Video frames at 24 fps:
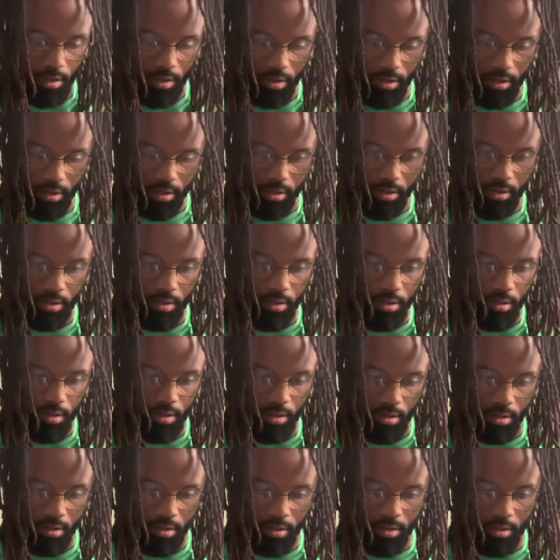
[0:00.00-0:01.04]

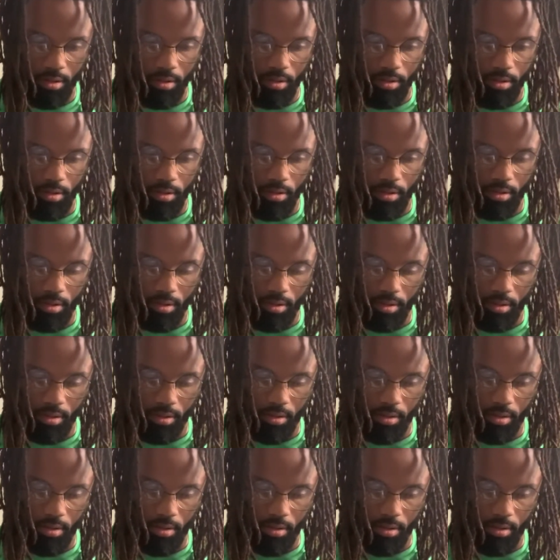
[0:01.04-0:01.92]
Nothing is said.